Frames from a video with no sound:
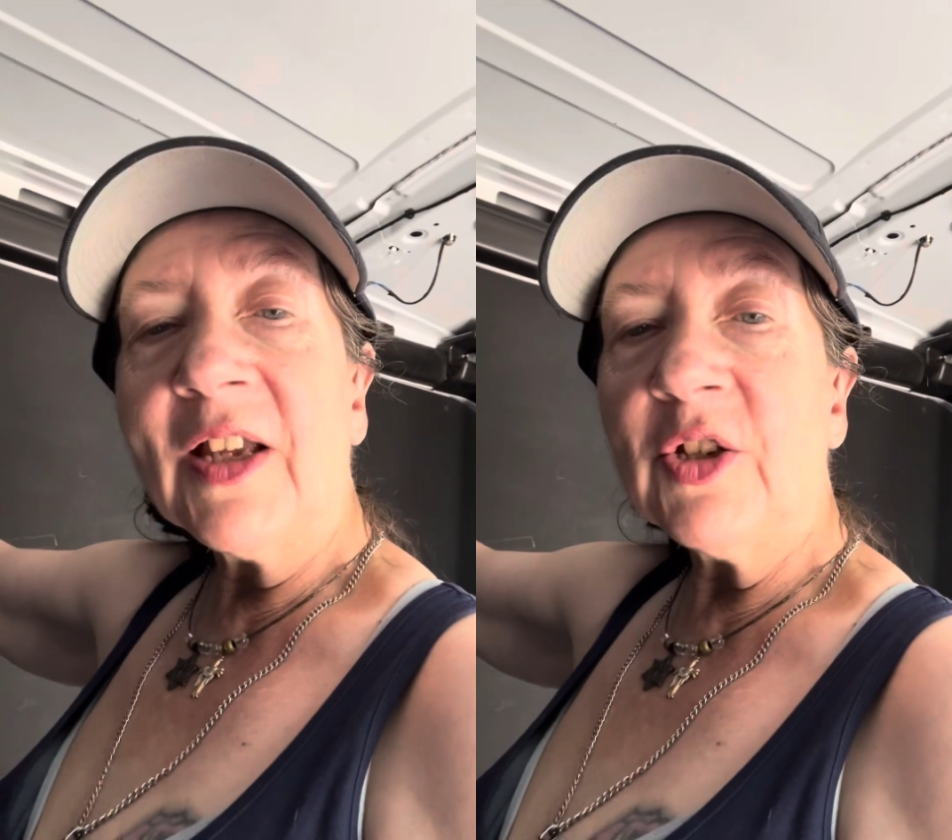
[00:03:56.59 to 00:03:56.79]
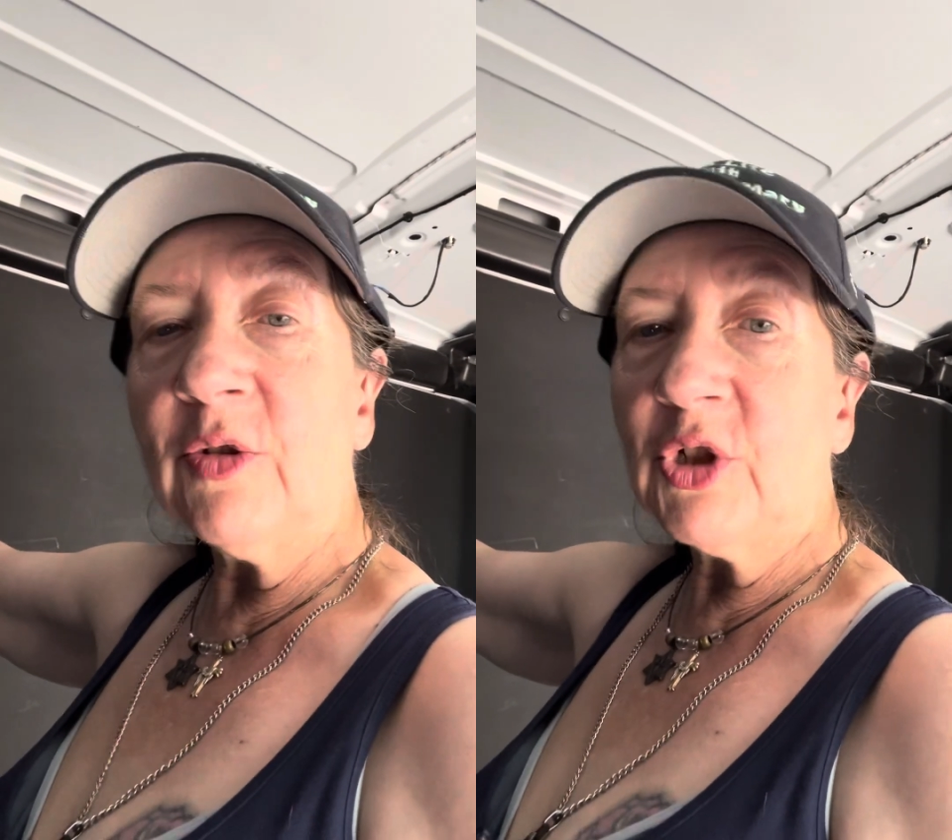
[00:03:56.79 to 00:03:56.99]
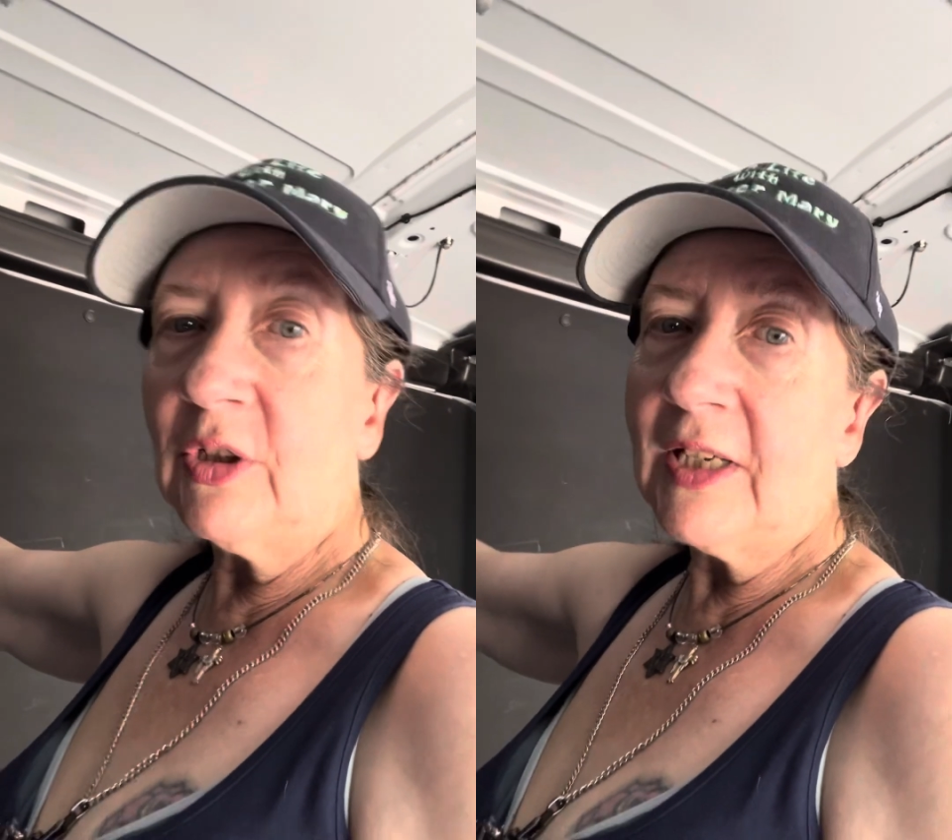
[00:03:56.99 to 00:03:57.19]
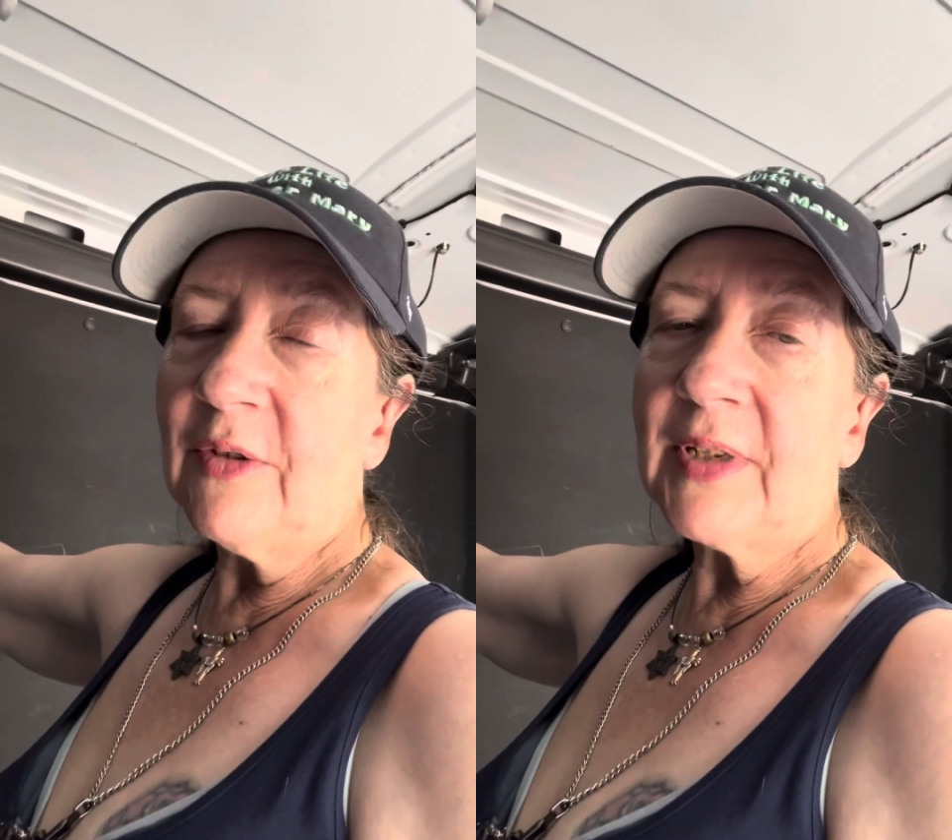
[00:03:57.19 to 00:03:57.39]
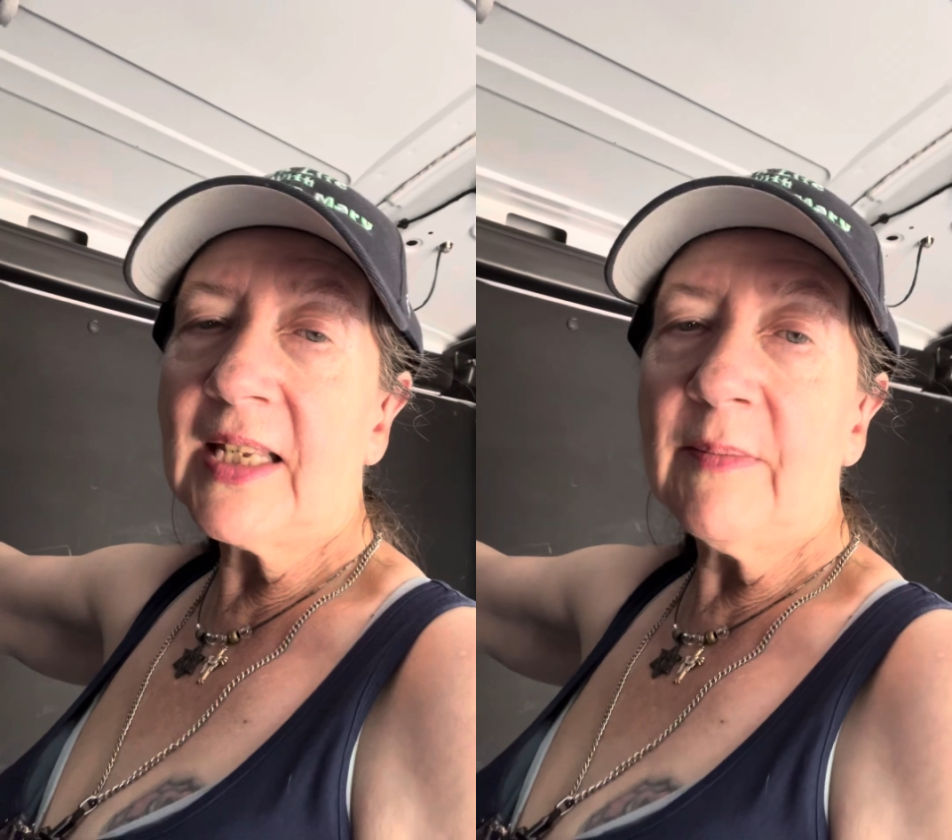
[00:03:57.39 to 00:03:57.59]
Usually
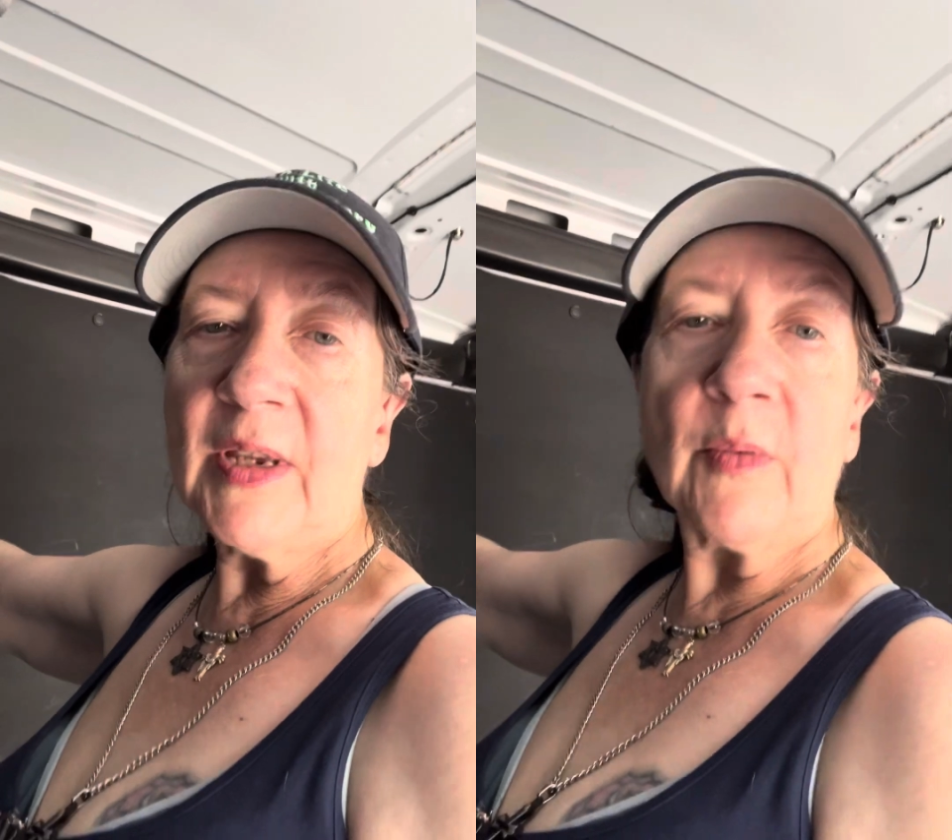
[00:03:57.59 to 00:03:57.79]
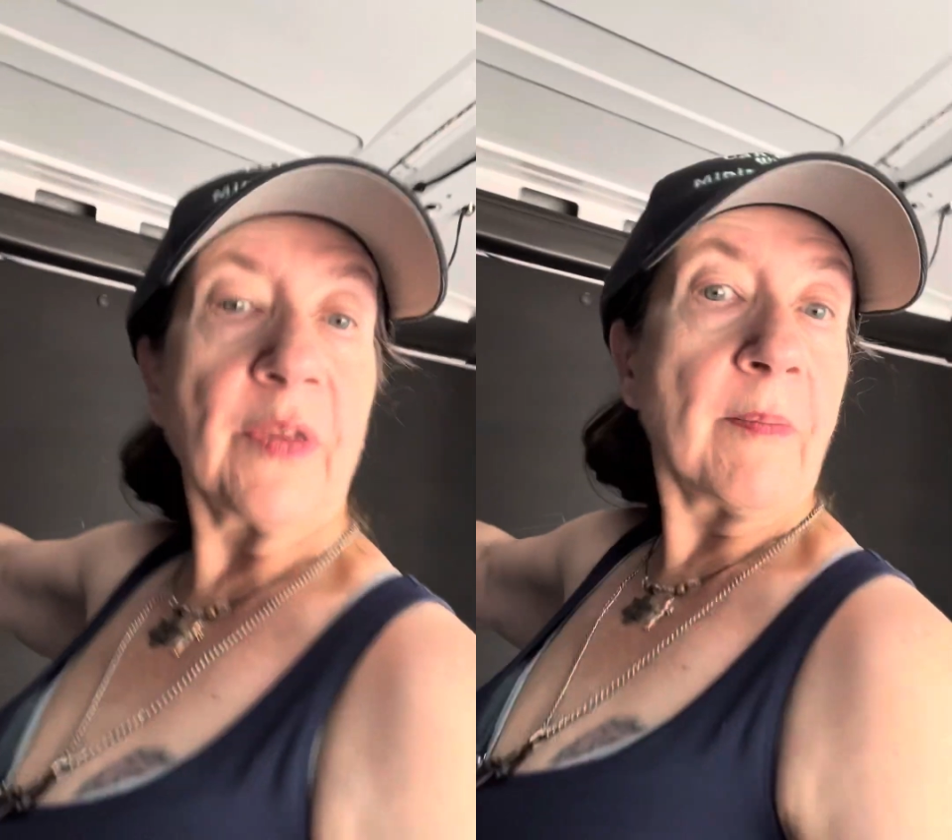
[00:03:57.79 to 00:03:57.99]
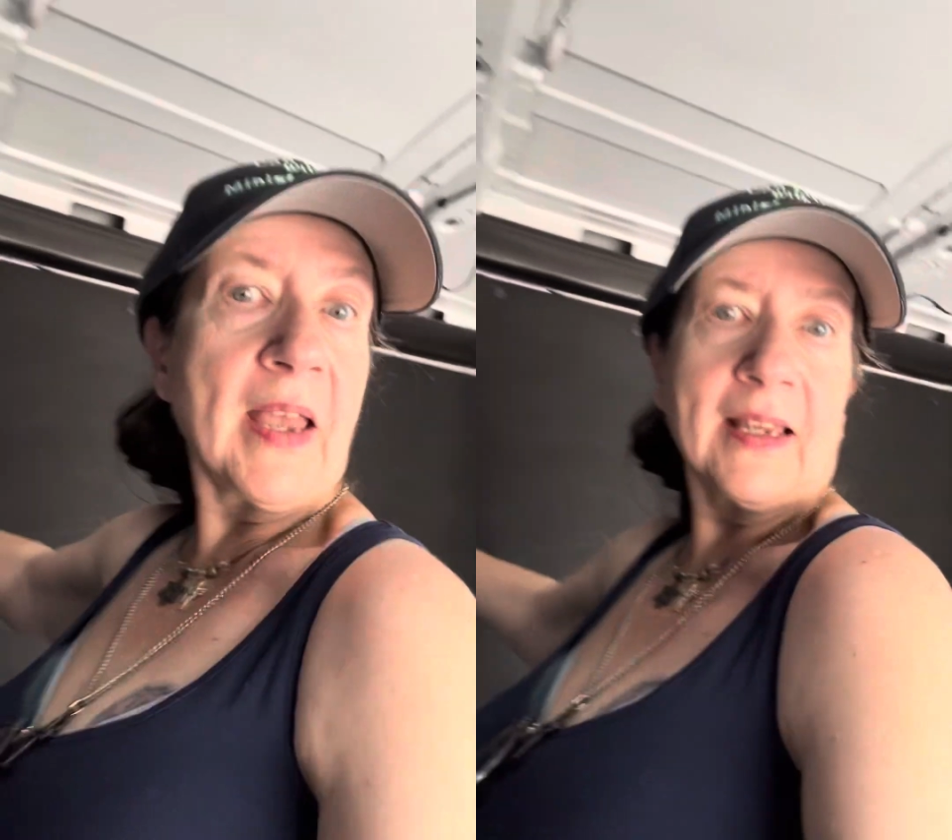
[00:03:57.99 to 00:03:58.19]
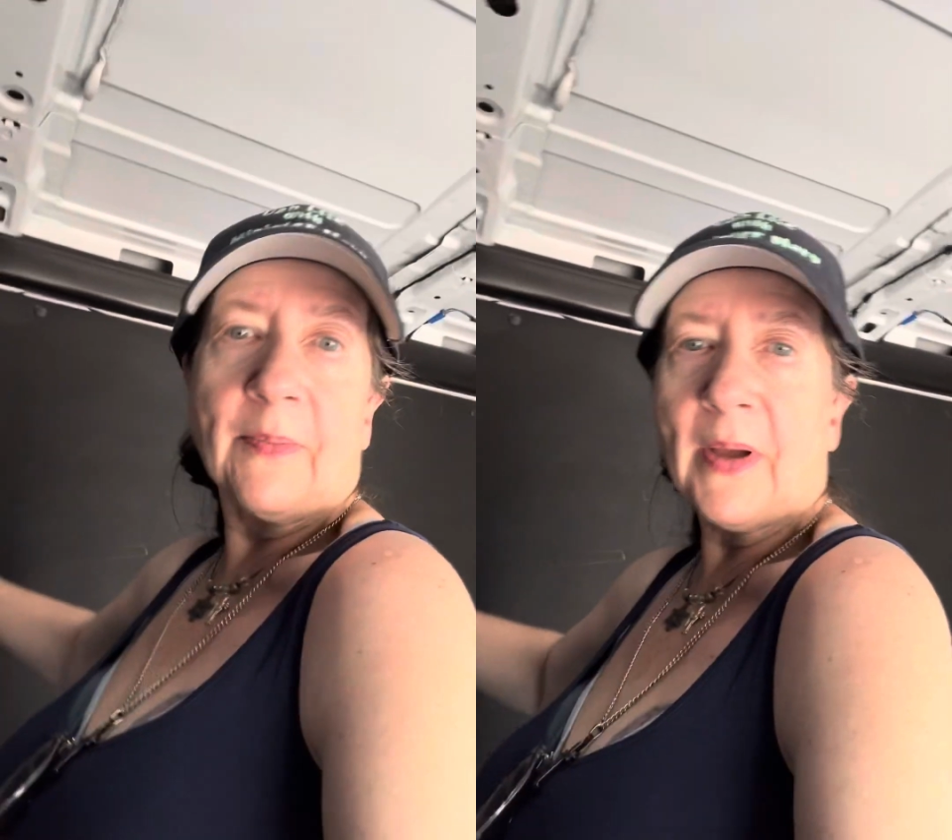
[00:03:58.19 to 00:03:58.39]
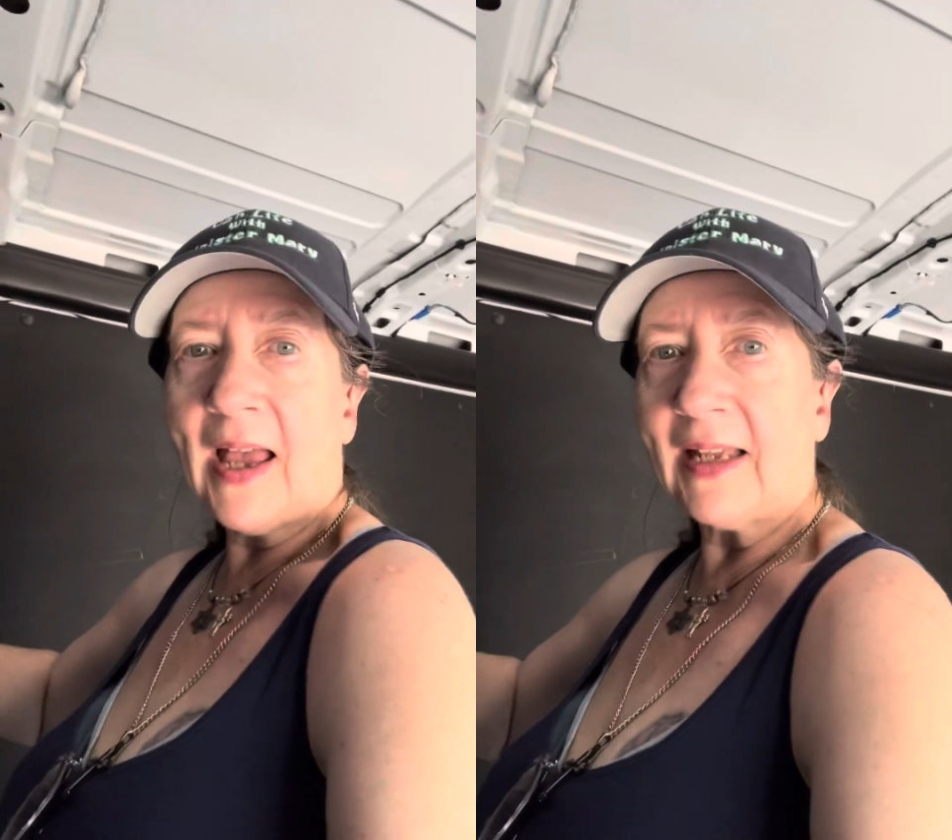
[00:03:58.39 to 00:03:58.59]
you see me with
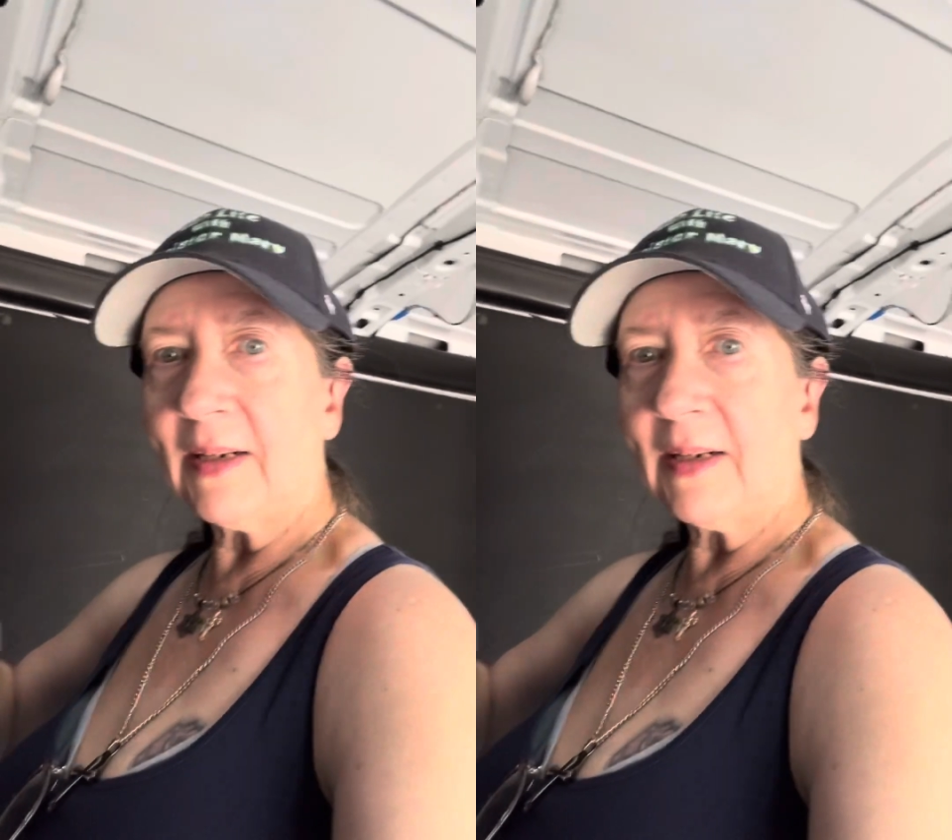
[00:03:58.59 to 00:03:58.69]
makeup on,